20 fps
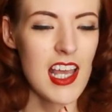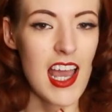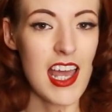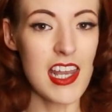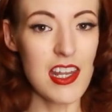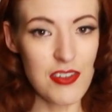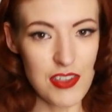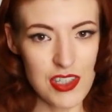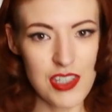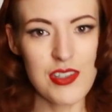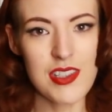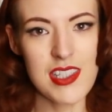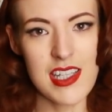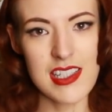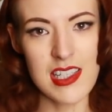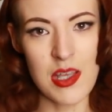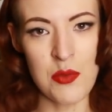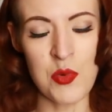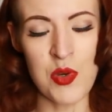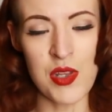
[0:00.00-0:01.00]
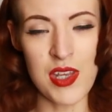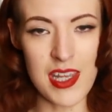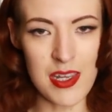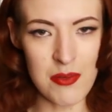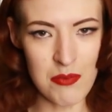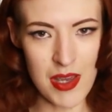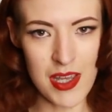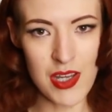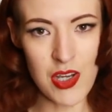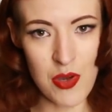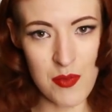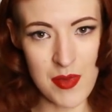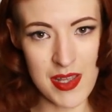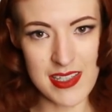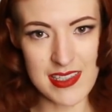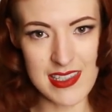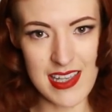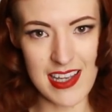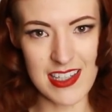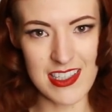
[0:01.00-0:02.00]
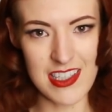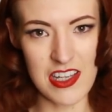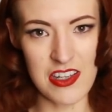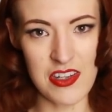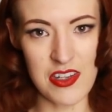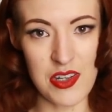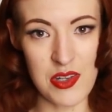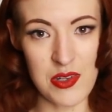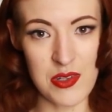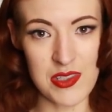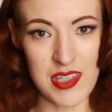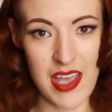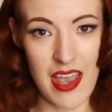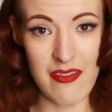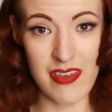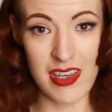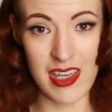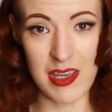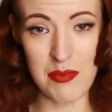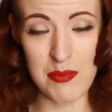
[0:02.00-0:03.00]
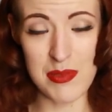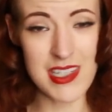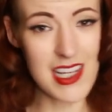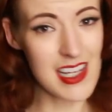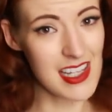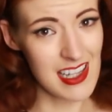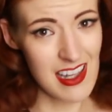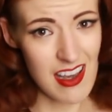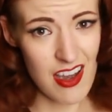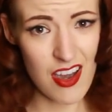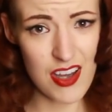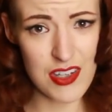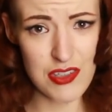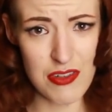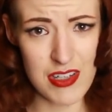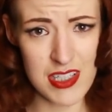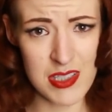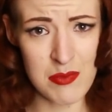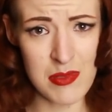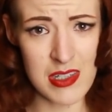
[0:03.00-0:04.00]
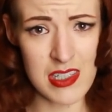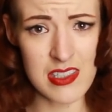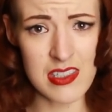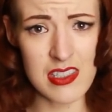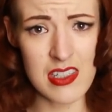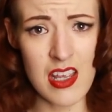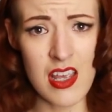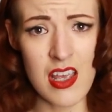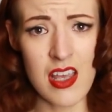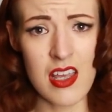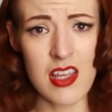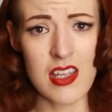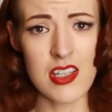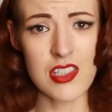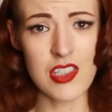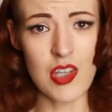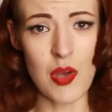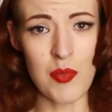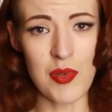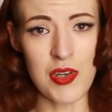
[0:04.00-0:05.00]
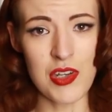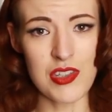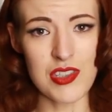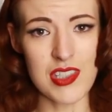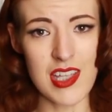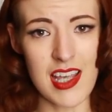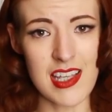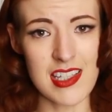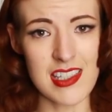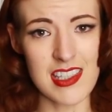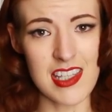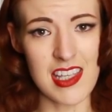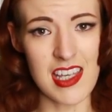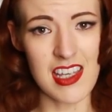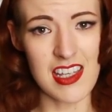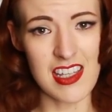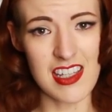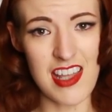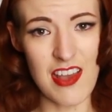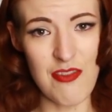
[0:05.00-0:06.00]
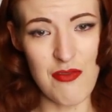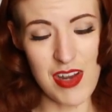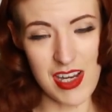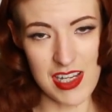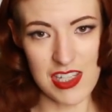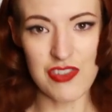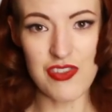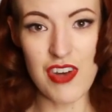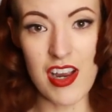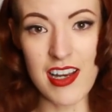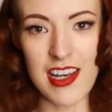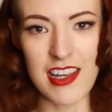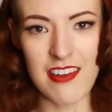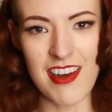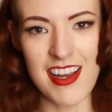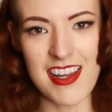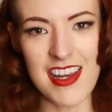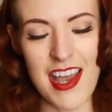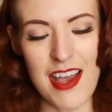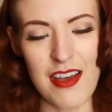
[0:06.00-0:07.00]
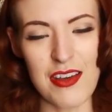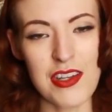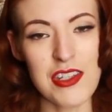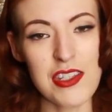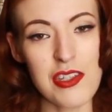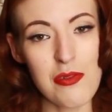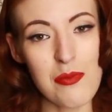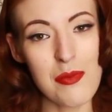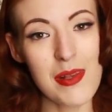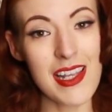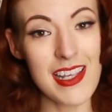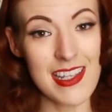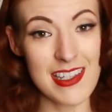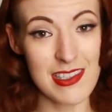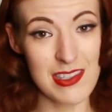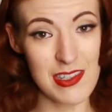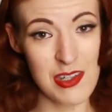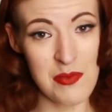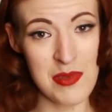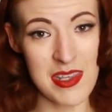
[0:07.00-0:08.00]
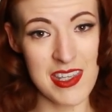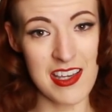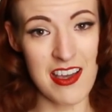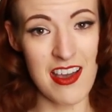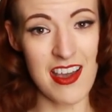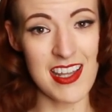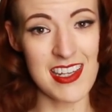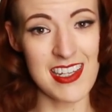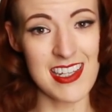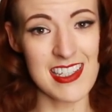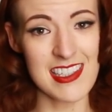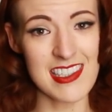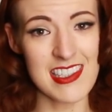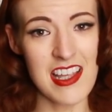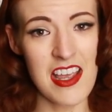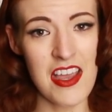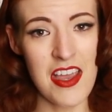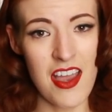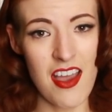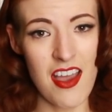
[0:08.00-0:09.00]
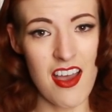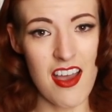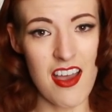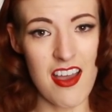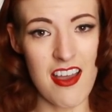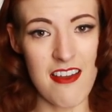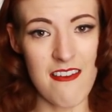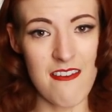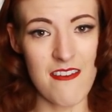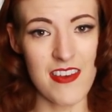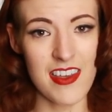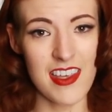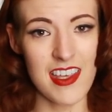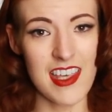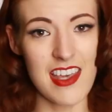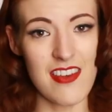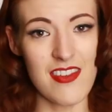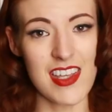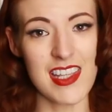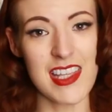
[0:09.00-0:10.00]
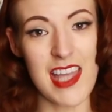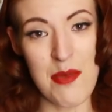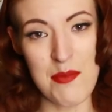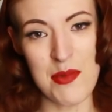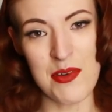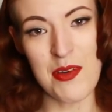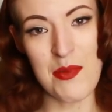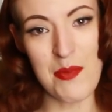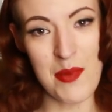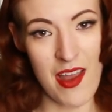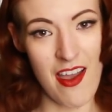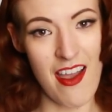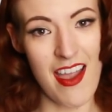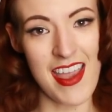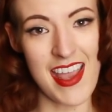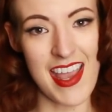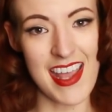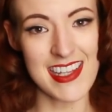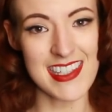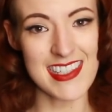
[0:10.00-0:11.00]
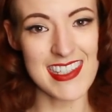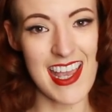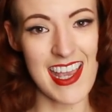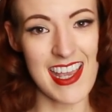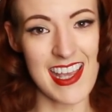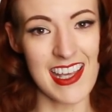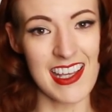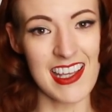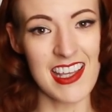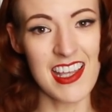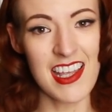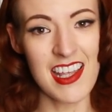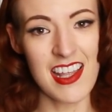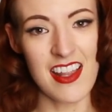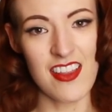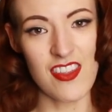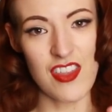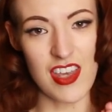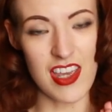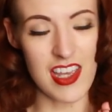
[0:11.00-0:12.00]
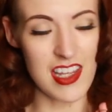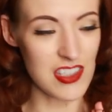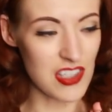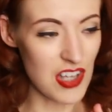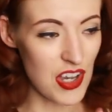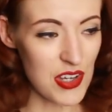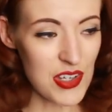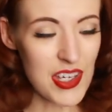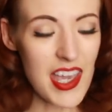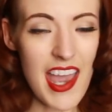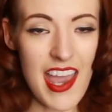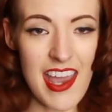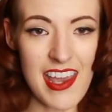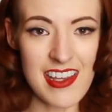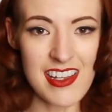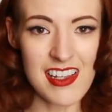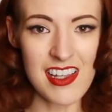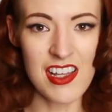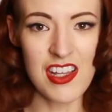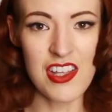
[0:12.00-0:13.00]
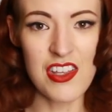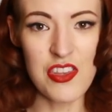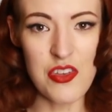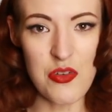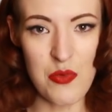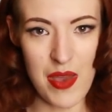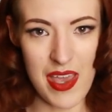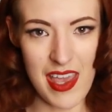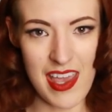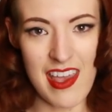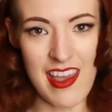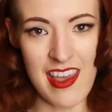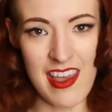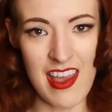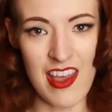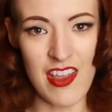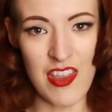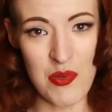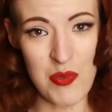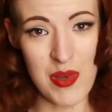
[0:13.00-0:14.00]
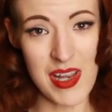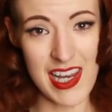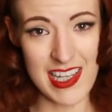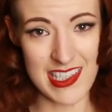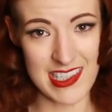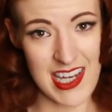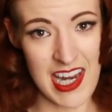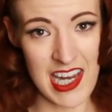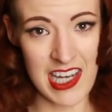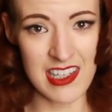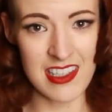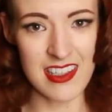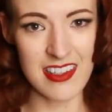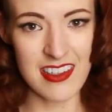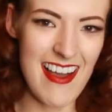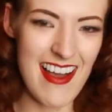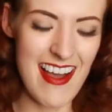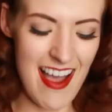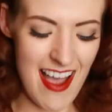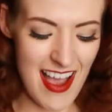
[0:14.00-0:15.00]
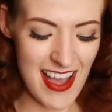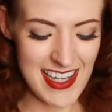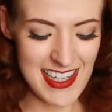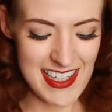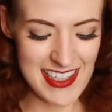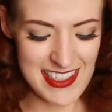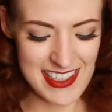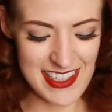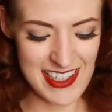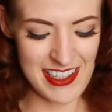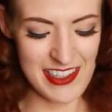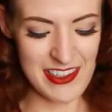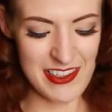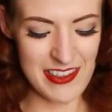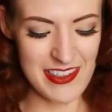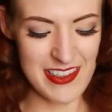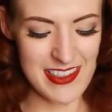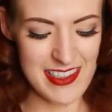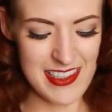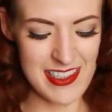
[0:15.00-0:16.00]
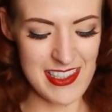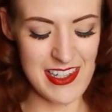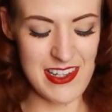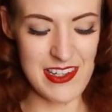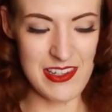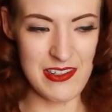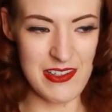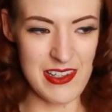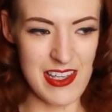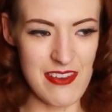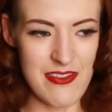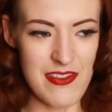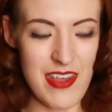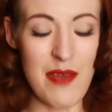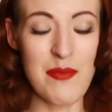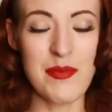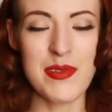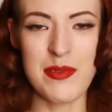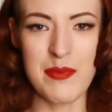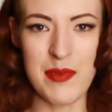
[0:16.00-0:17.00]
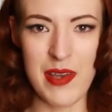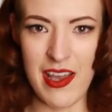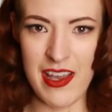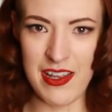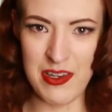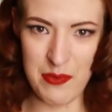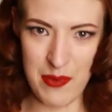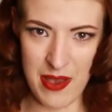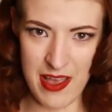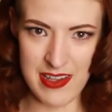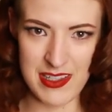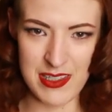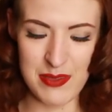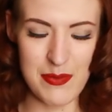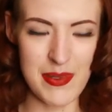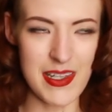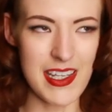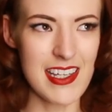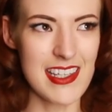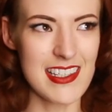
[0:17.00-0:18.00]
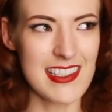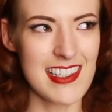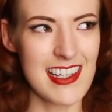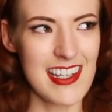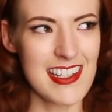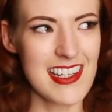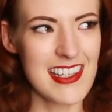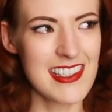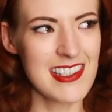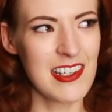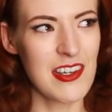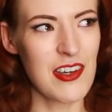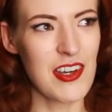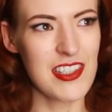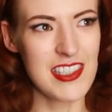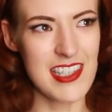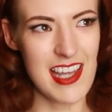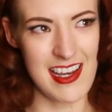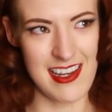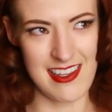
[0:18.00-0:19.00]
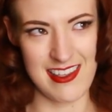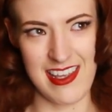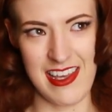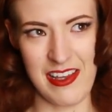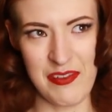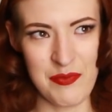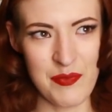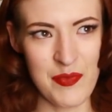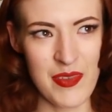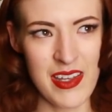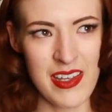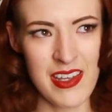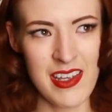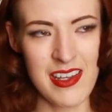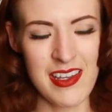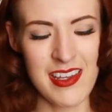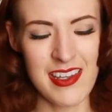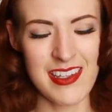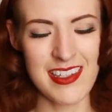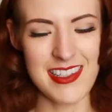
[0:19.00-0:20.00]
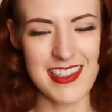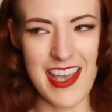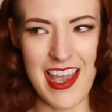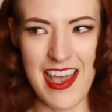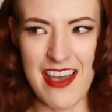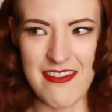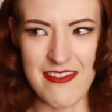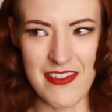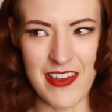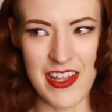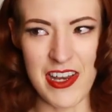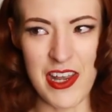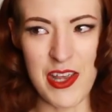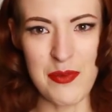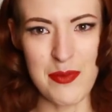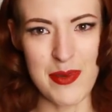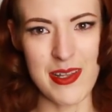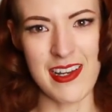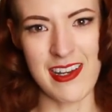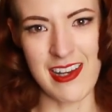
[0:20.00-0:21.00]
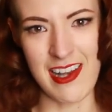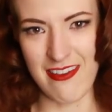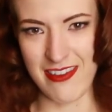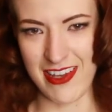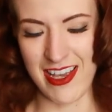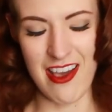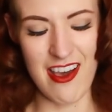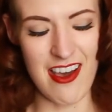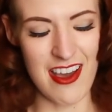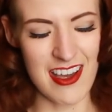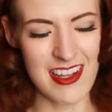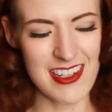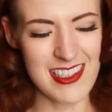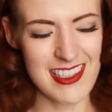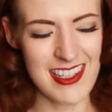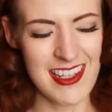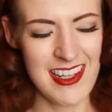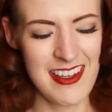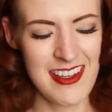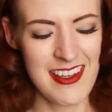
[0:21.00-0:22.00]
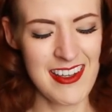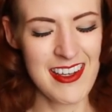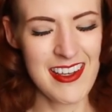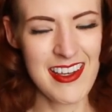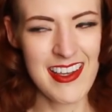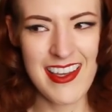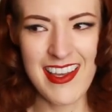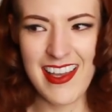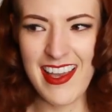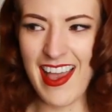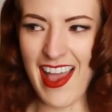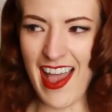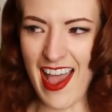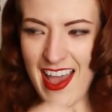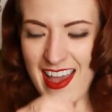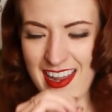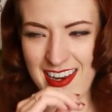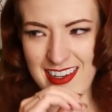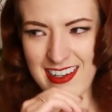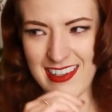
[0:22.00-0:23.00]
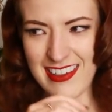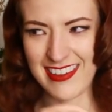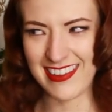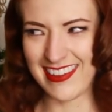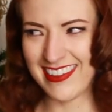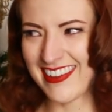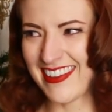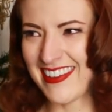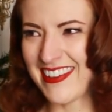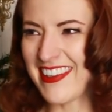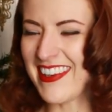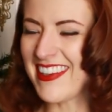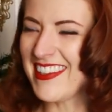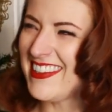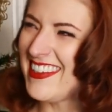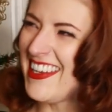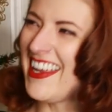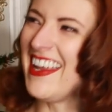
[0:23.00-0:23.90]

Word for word: And if you see someone in my comment section who's having a particularly hard Christmas, someone who says that they're really struggling right now, could you please do me the kindness of giving them a reply and saying that it's okay, that we're here and that we're listening. I need you to give them some kind words because it doesn't cost anything to have an open and loving heart. And oh gosh.